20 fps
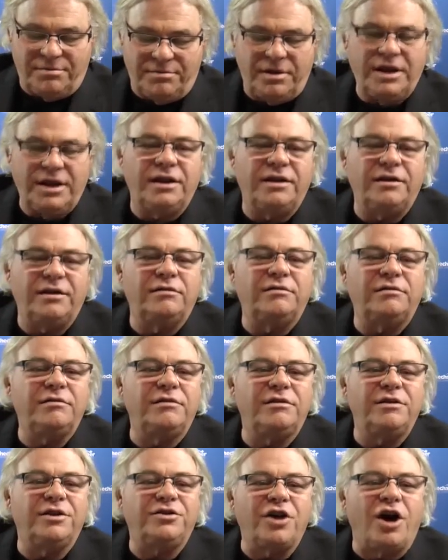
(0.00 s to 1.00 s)
in
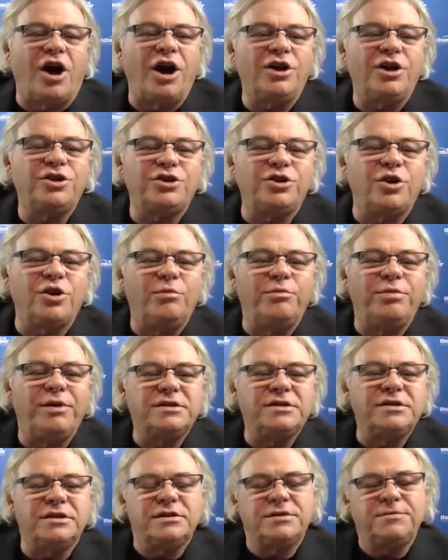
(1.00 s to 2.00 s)
the talk show
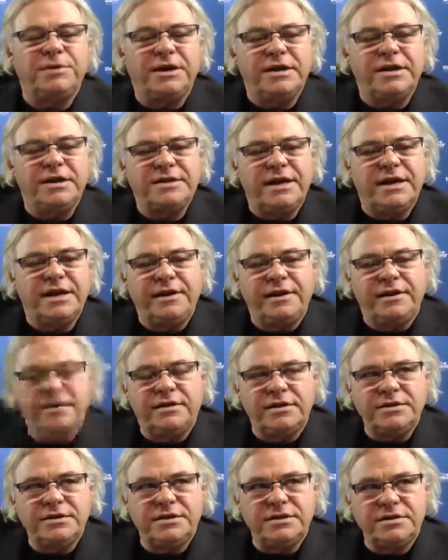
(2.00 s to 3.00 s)
business, because I think
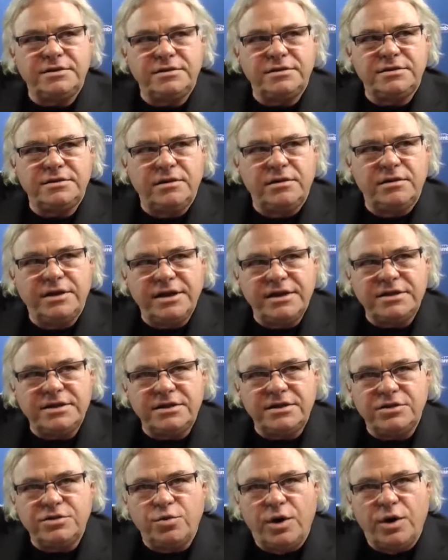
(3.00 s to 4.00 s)
this
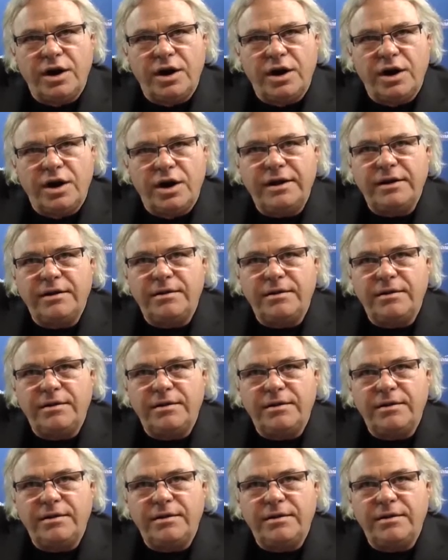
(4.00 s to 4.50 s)
is where